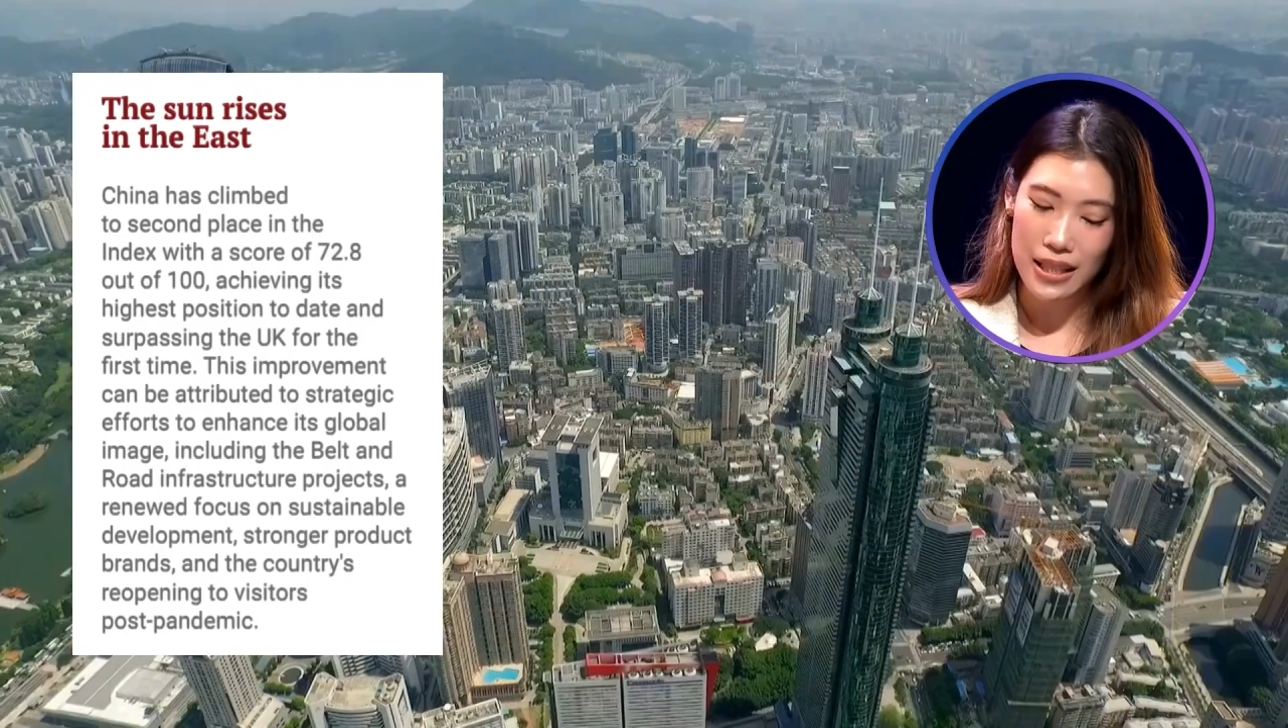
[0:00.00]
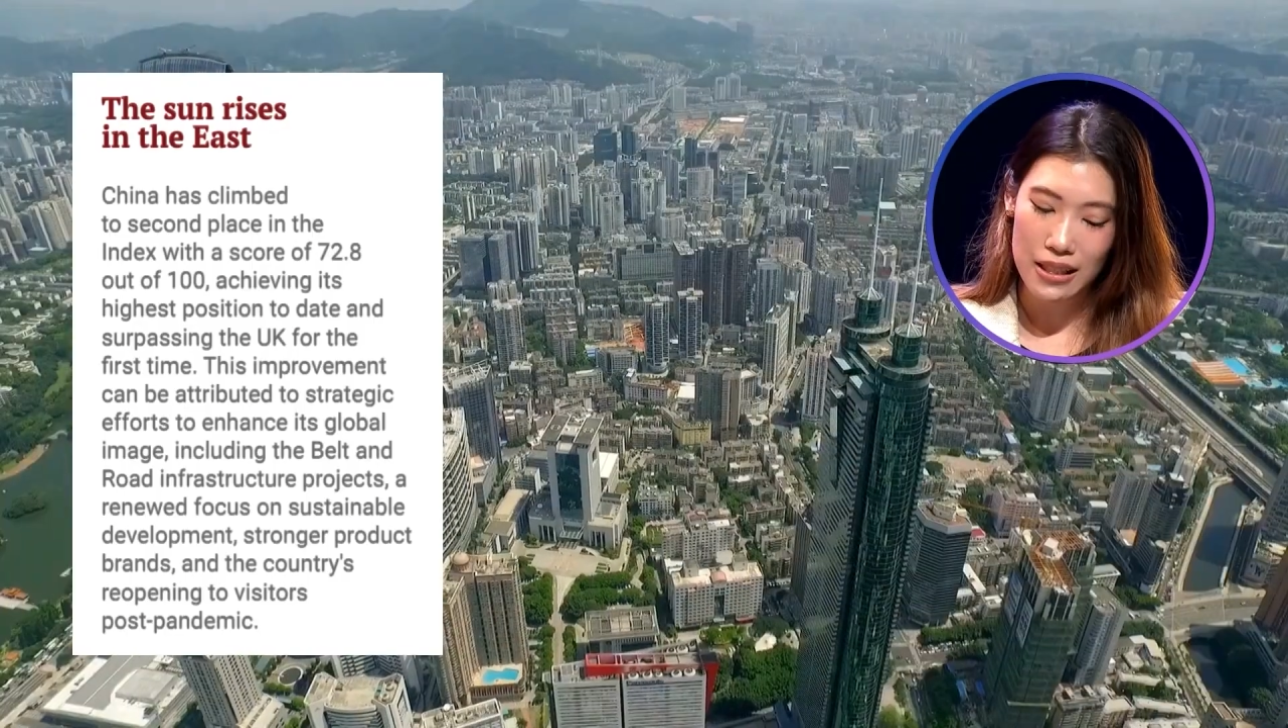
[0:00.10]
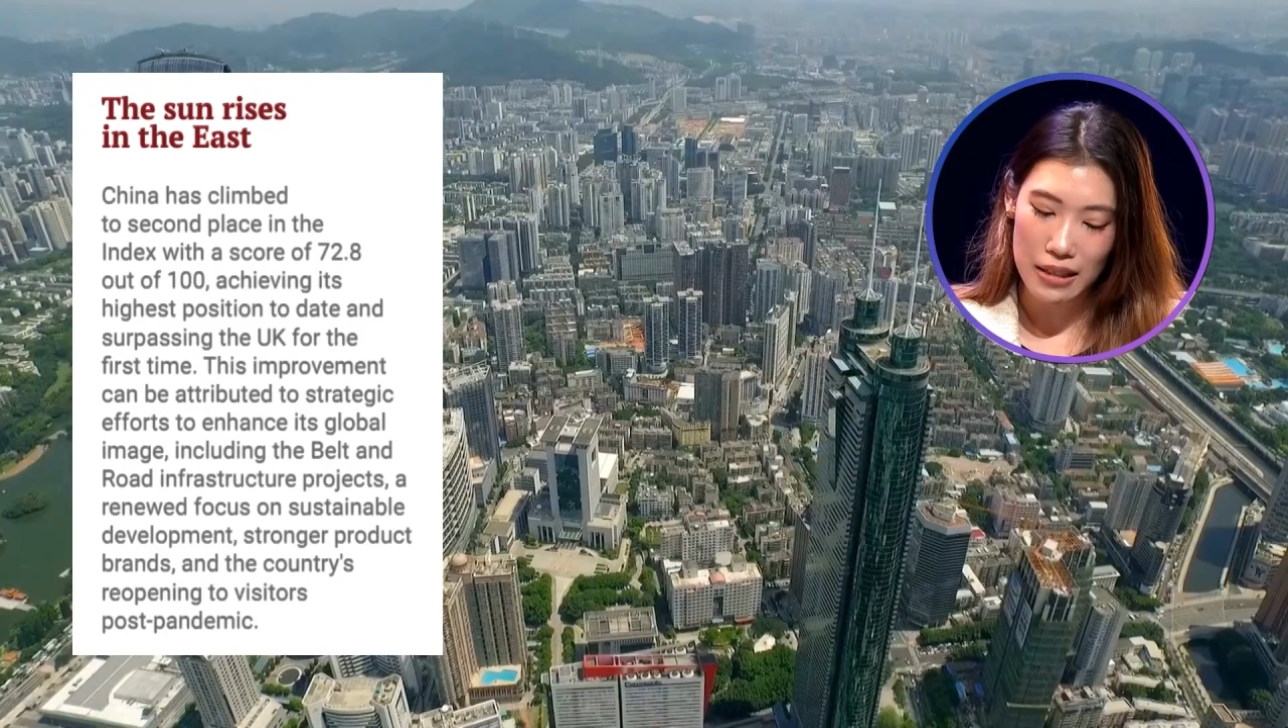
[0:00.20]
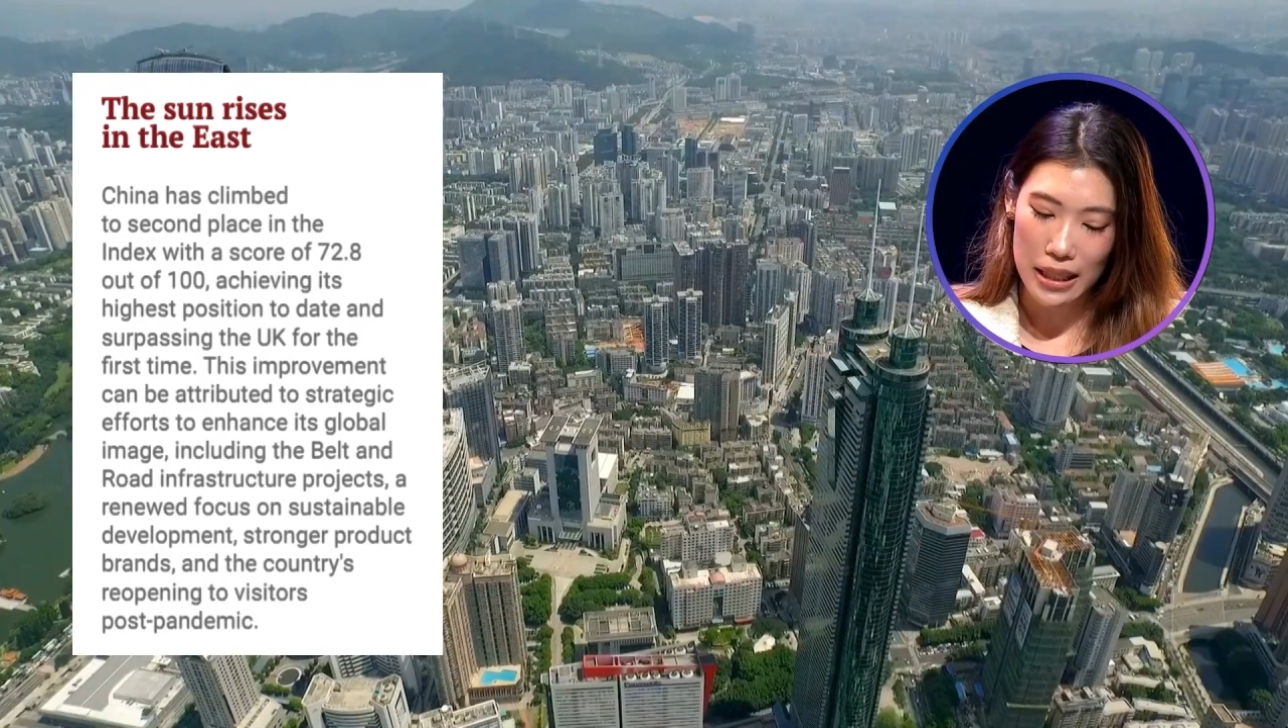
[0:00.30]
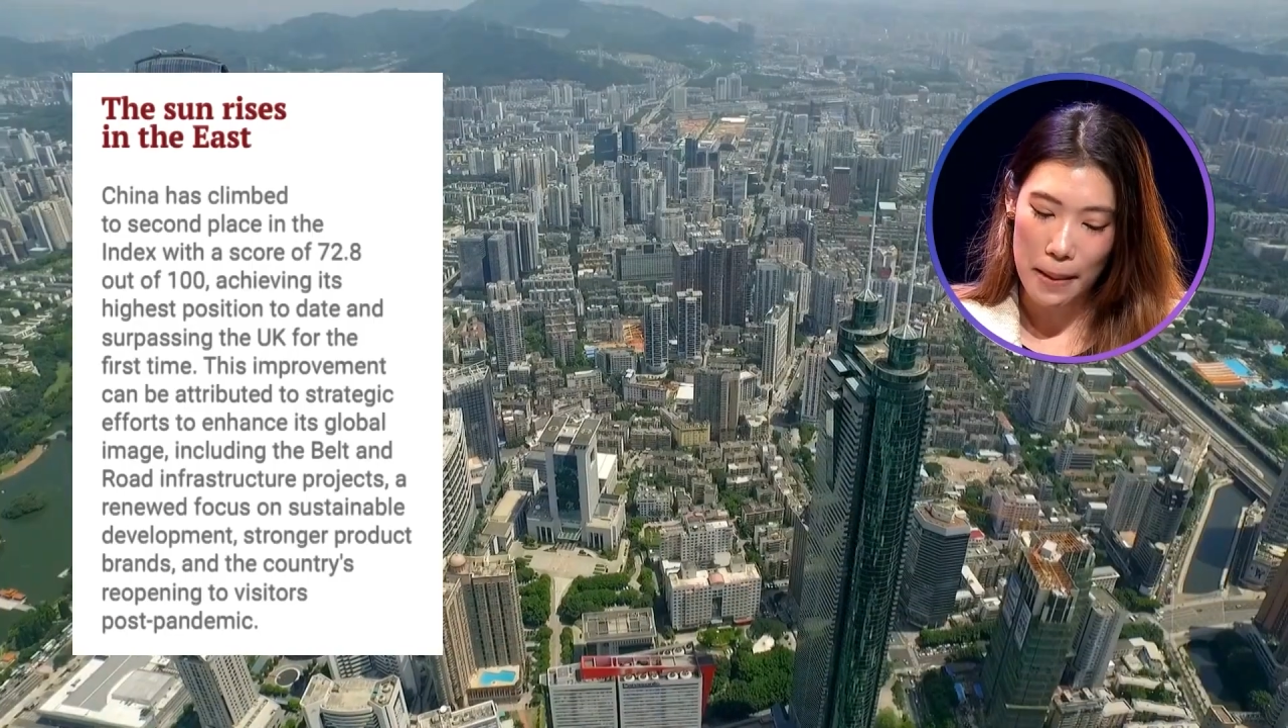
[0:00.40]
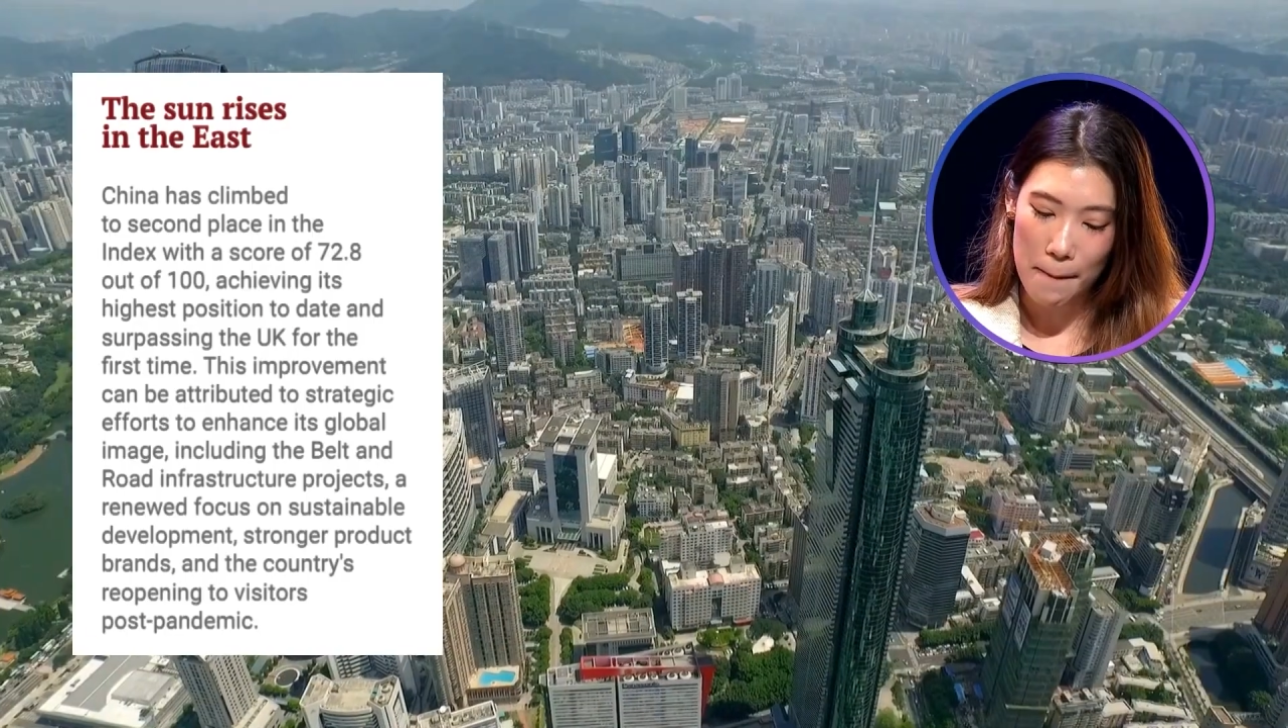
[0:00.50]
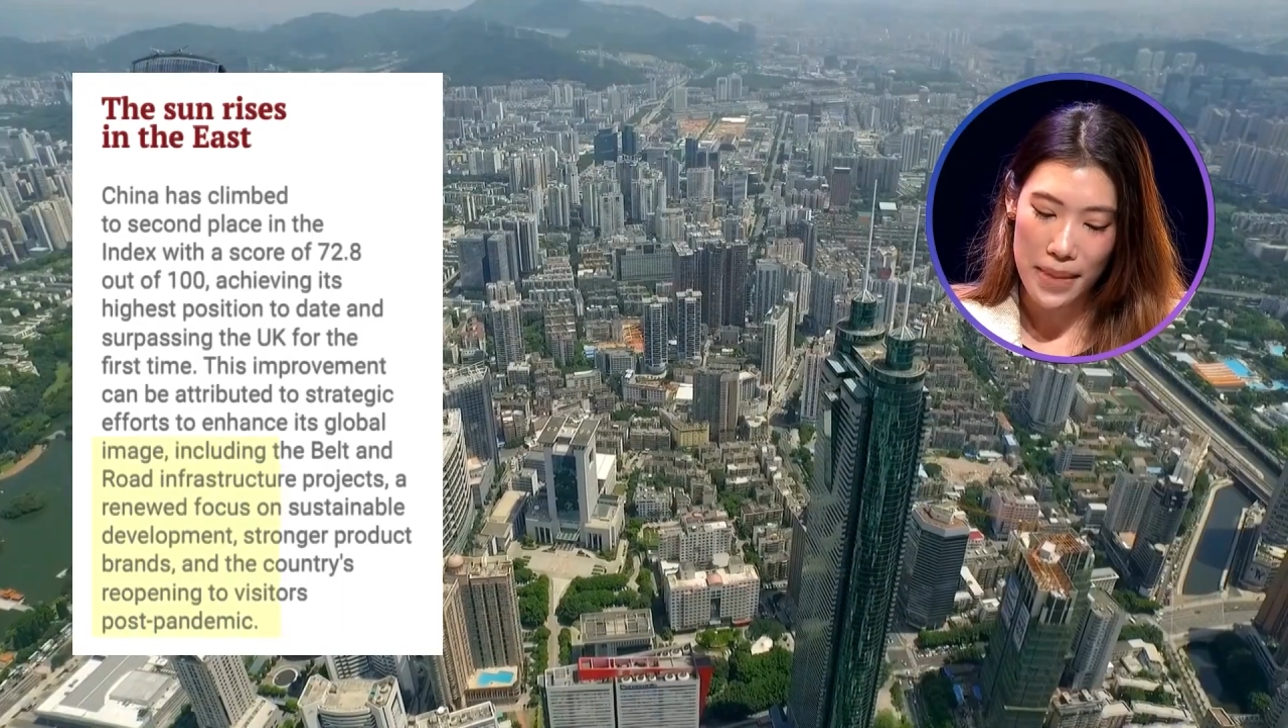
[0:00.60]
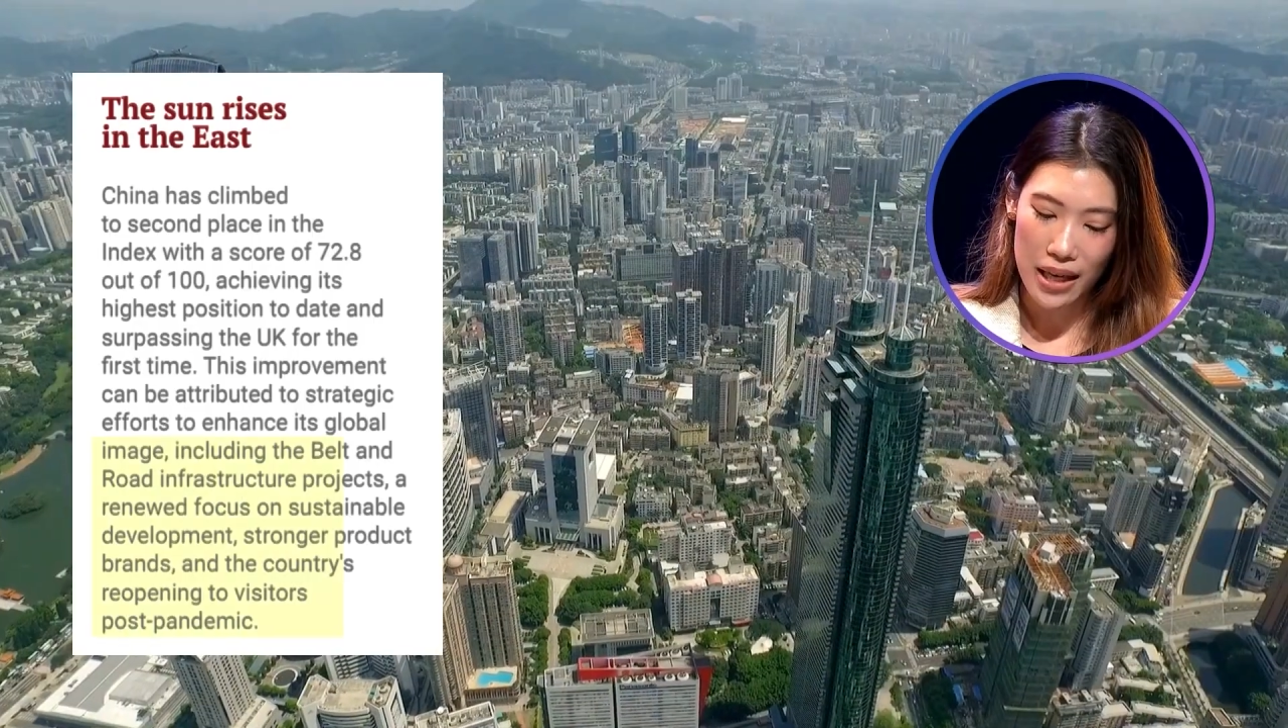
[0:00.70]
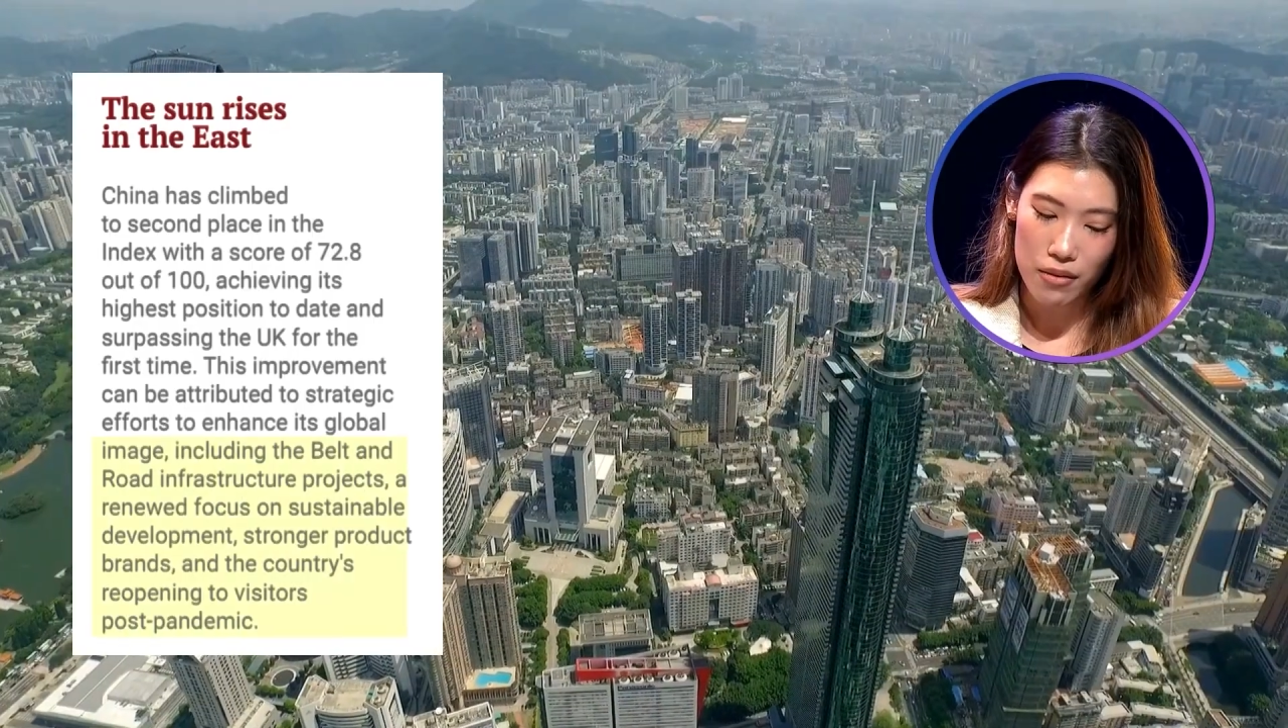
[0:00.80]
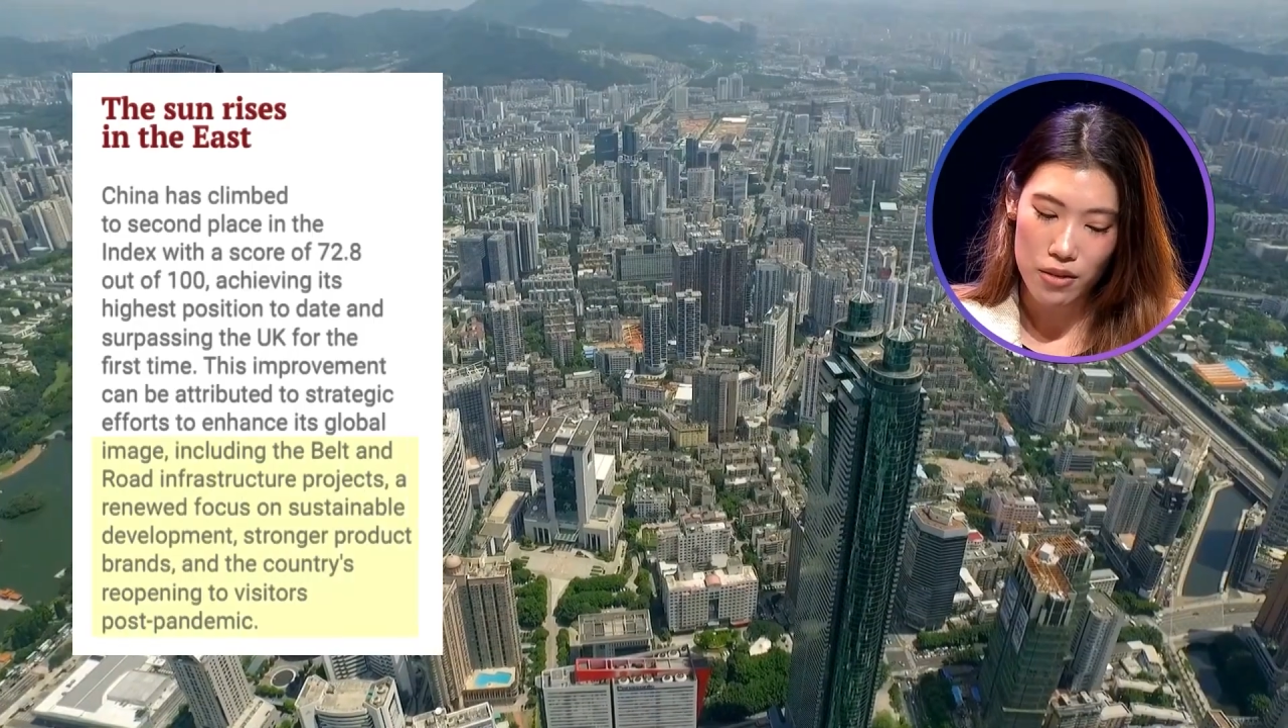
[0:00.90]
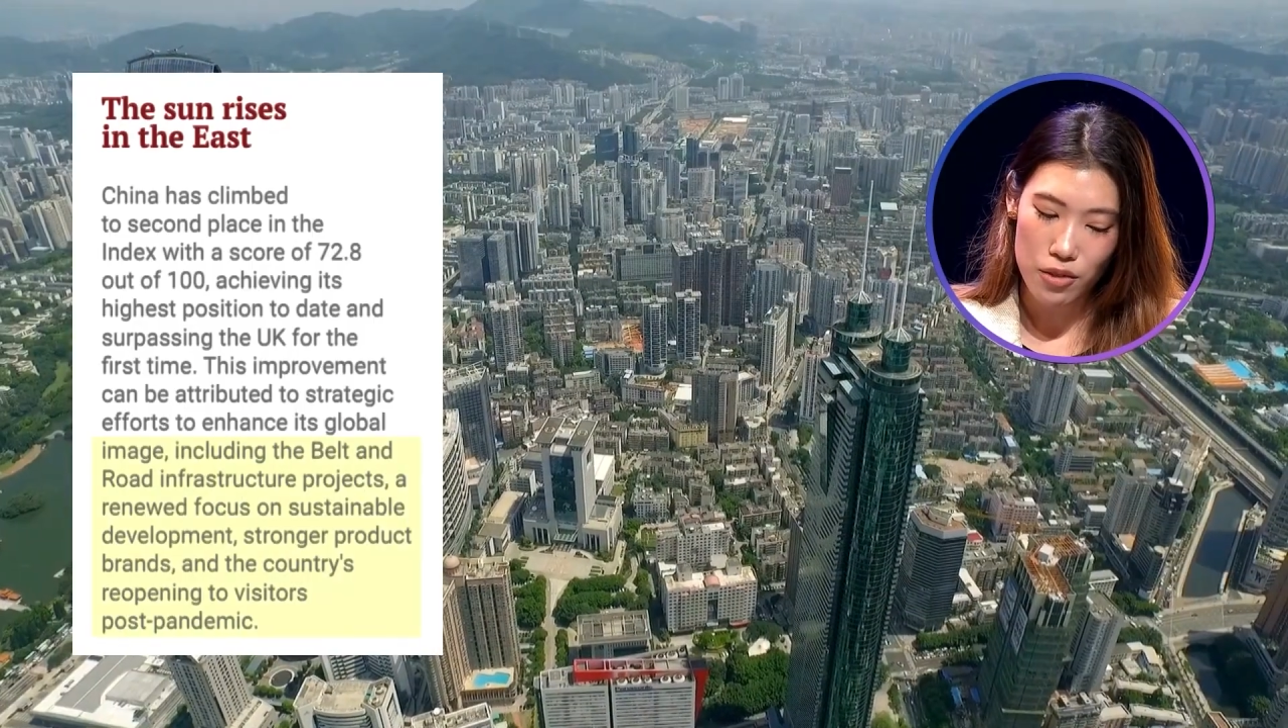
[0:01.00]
including Belt